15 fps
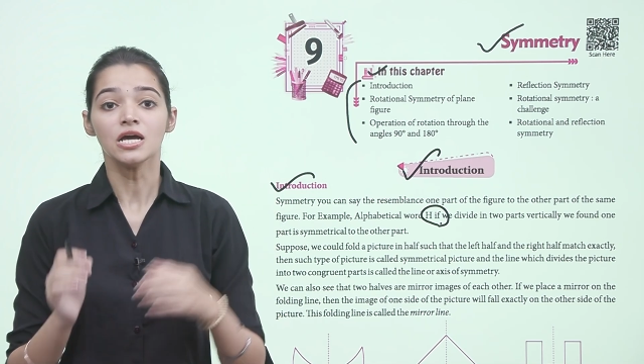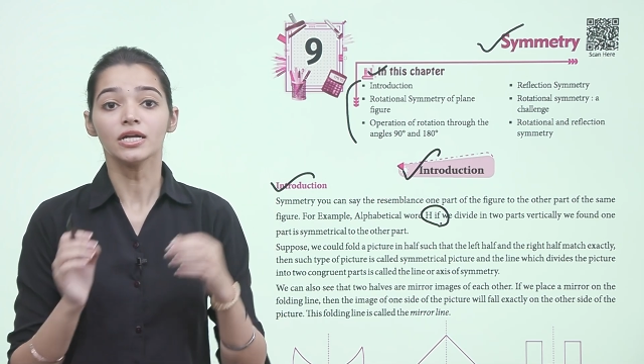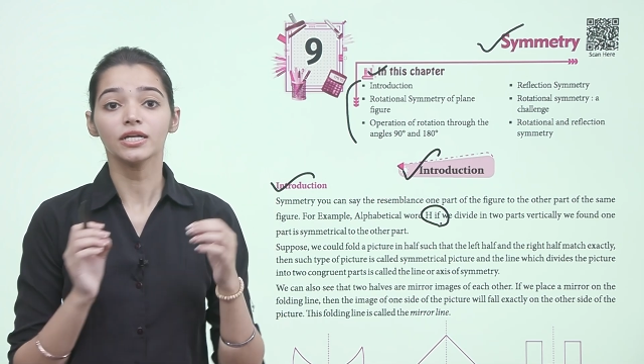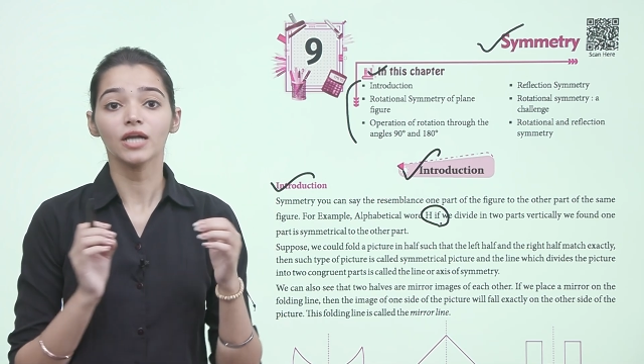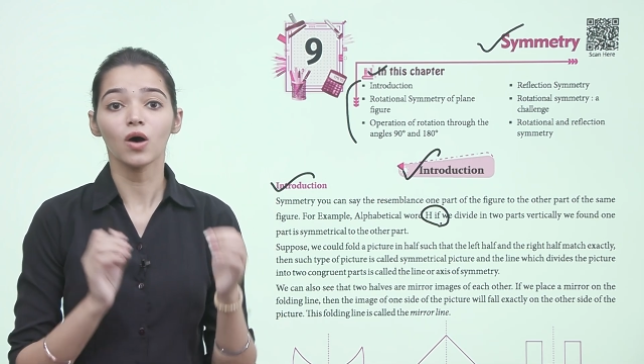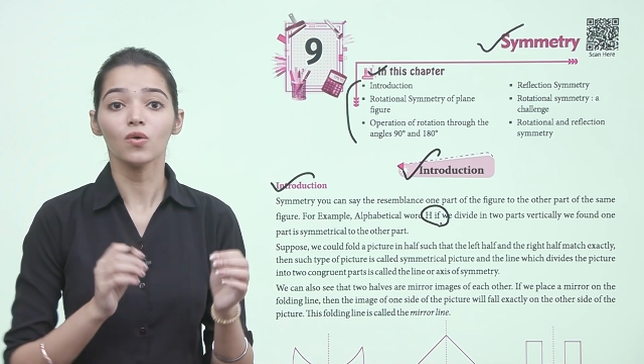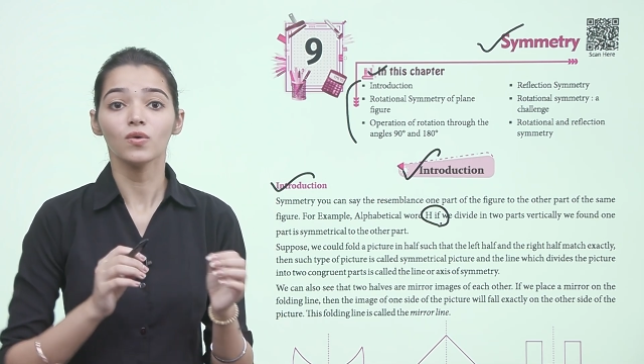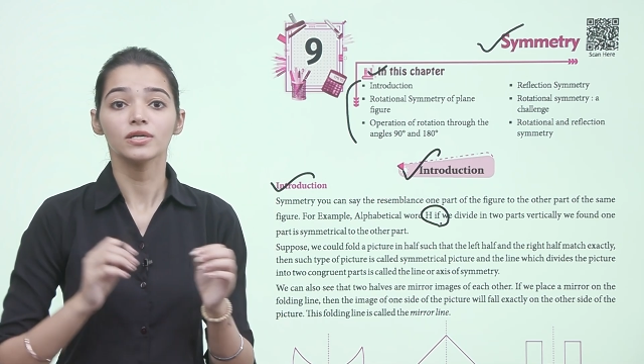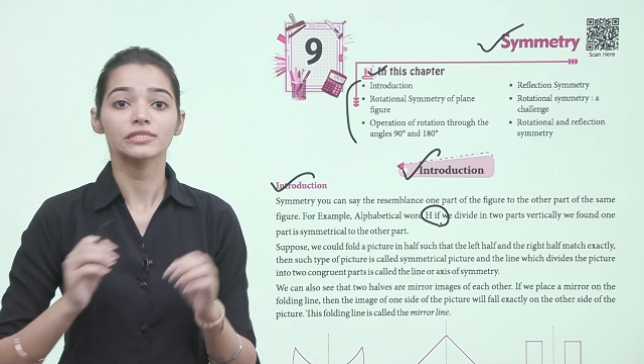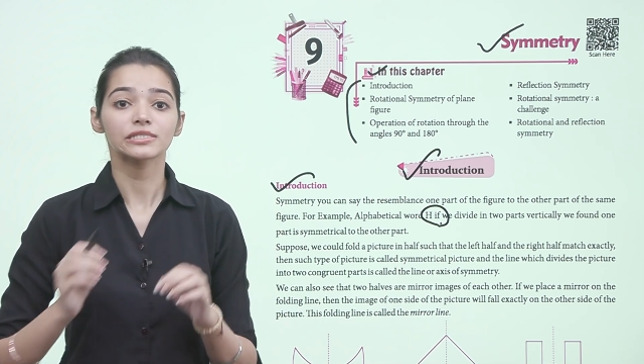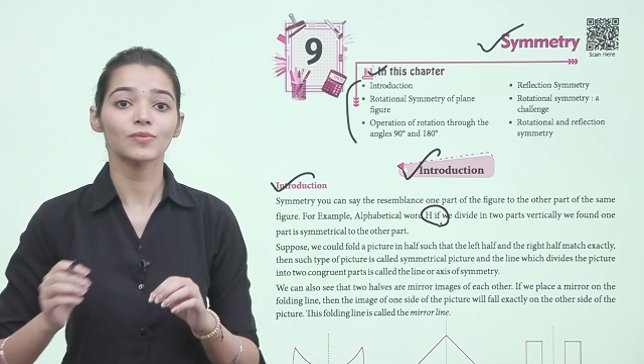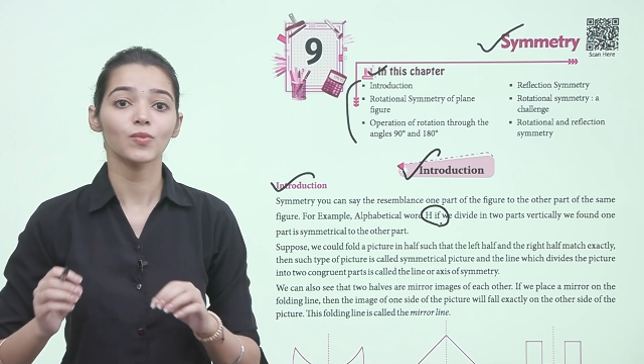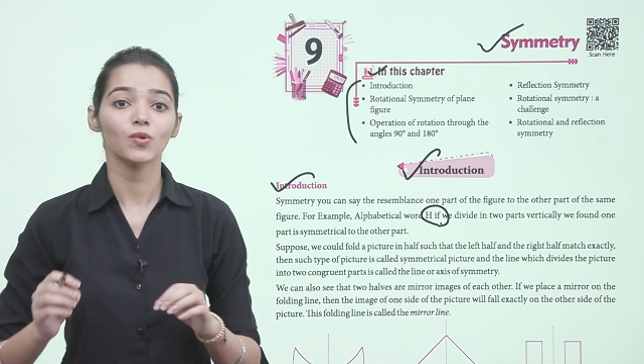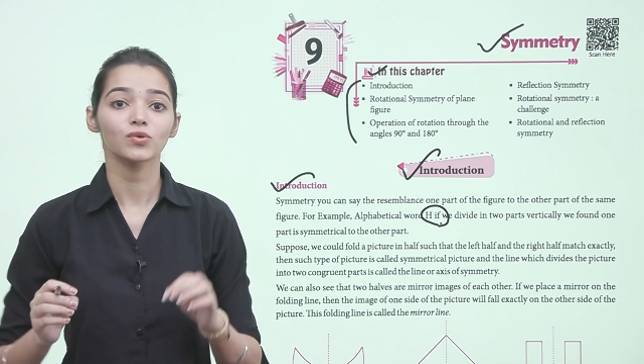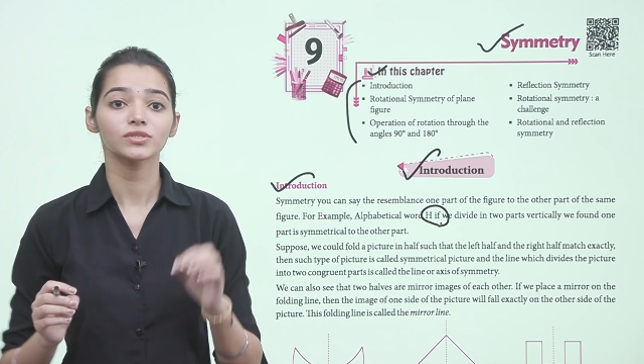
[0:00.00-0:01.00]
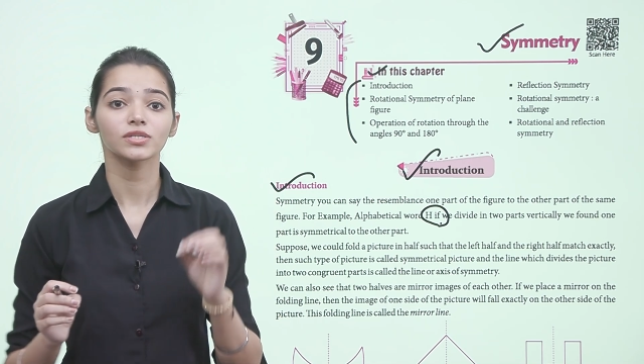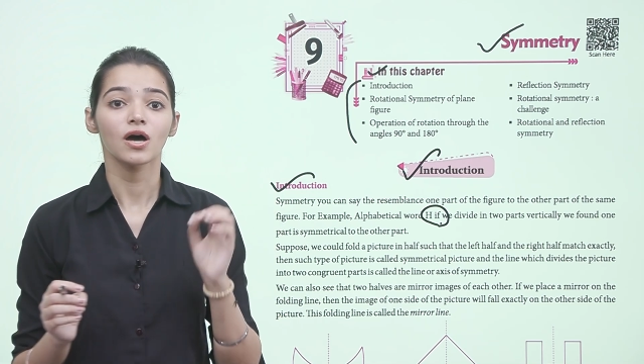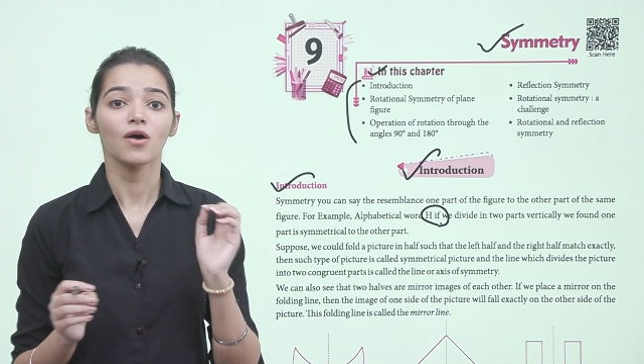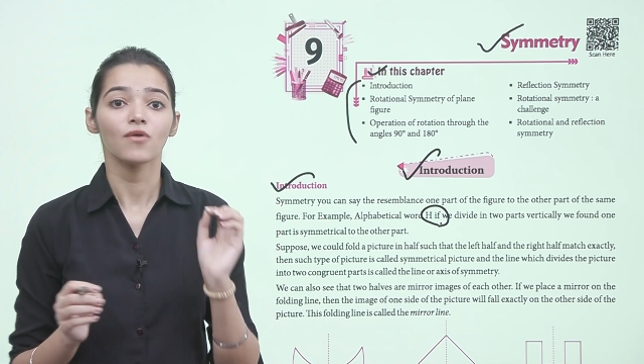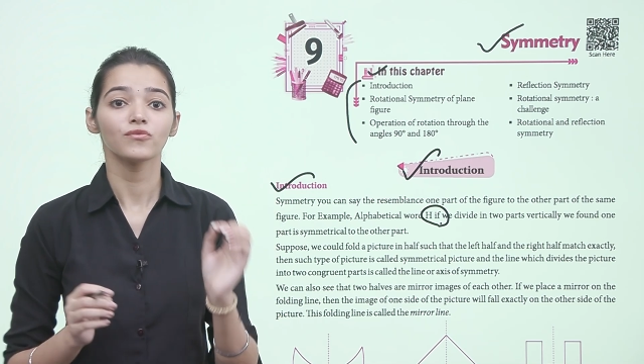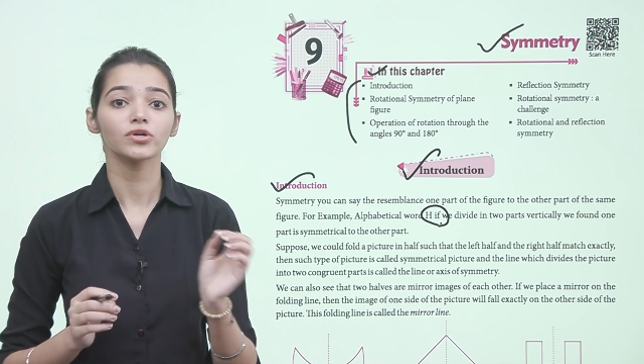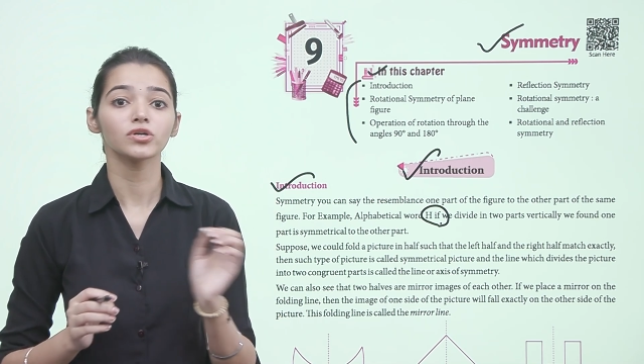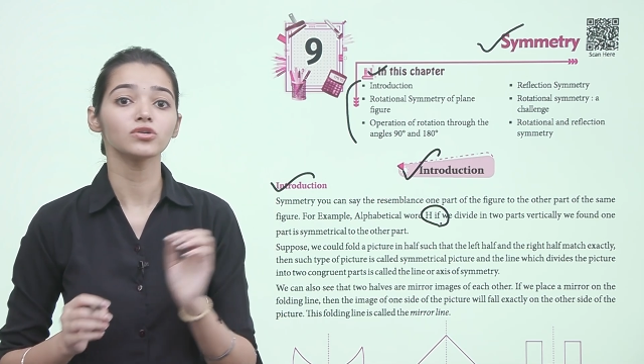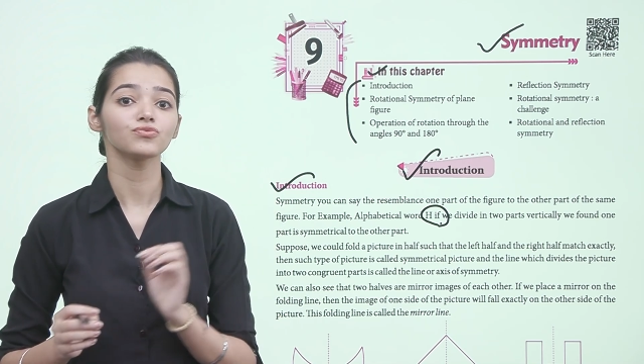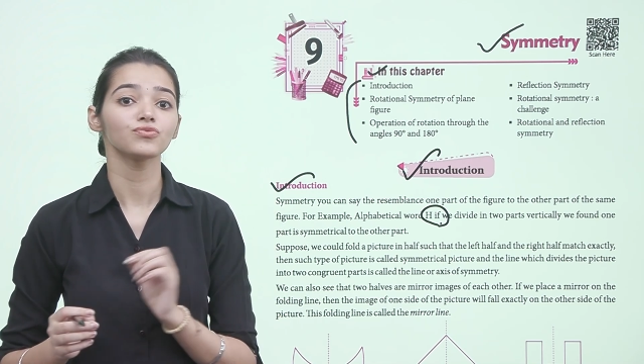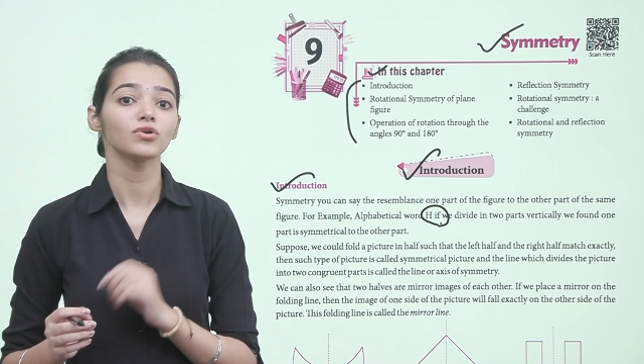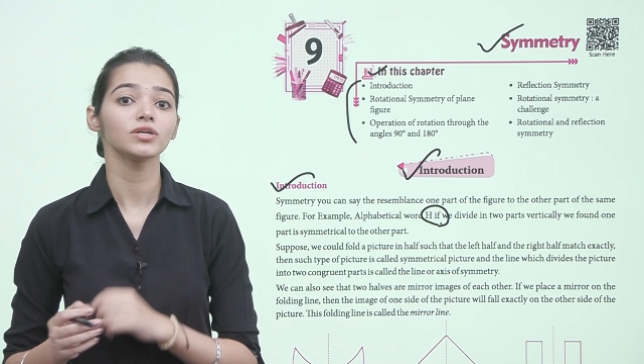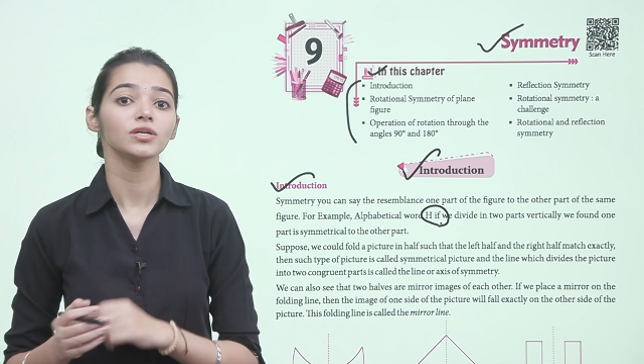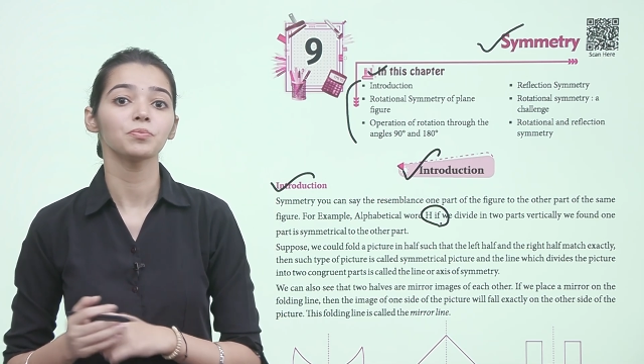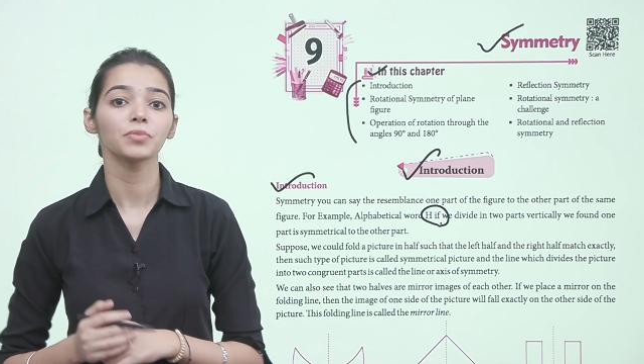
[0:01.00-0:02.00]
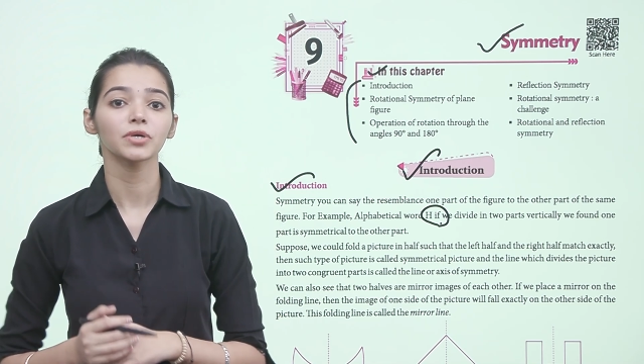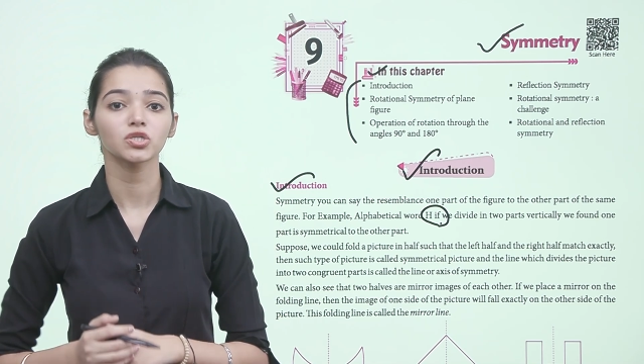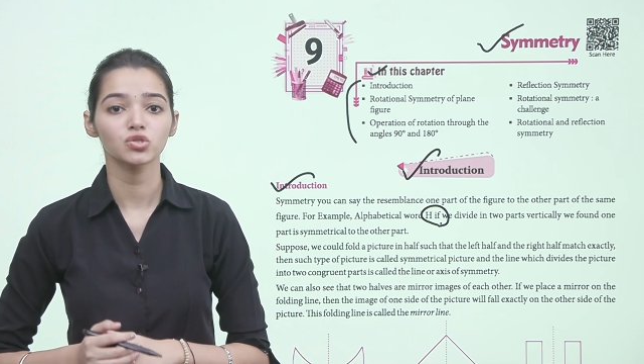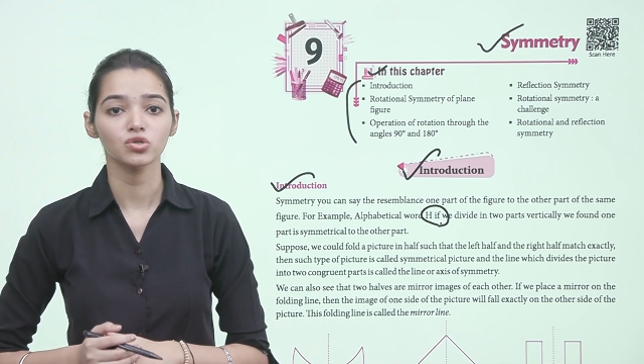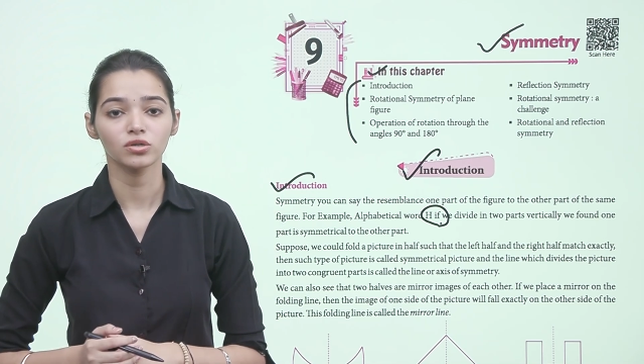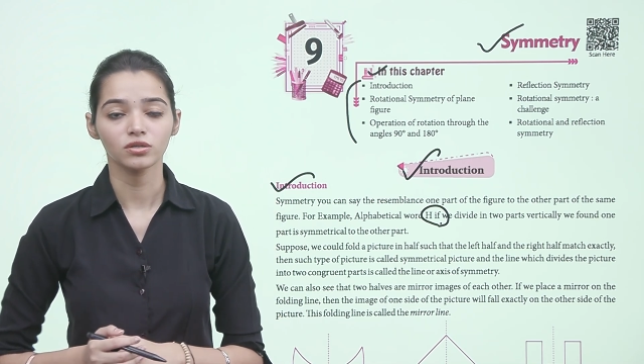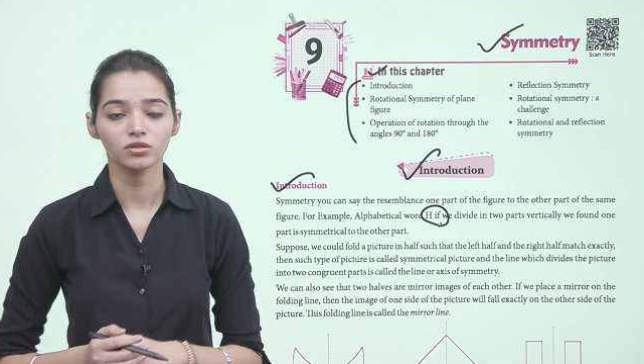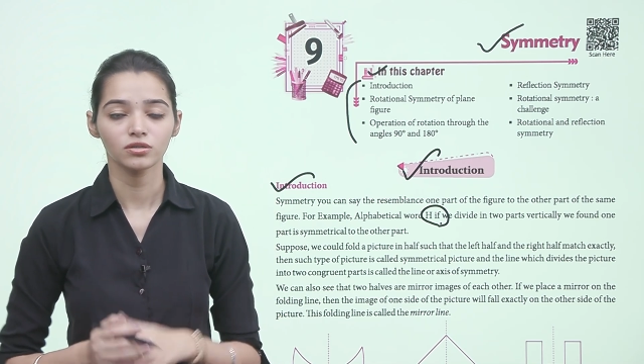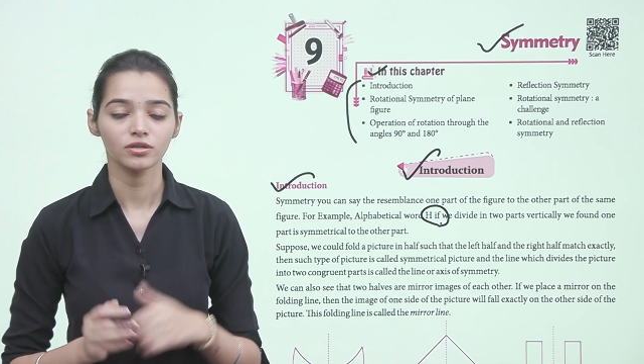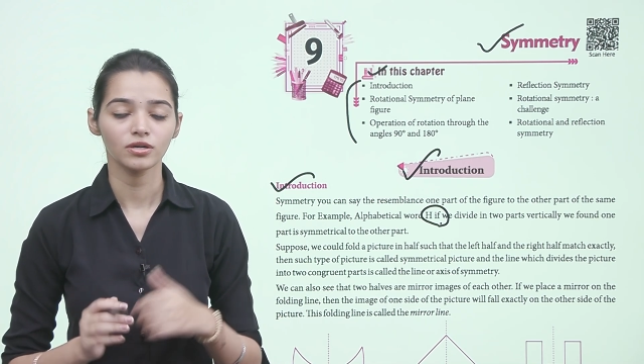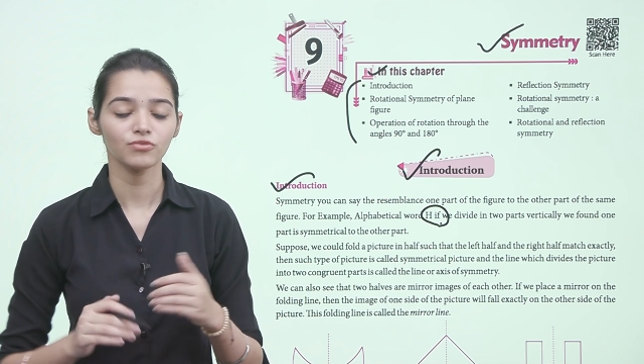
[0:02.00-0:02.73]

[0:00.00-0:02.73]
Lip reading: Now suppose we could fold a picture.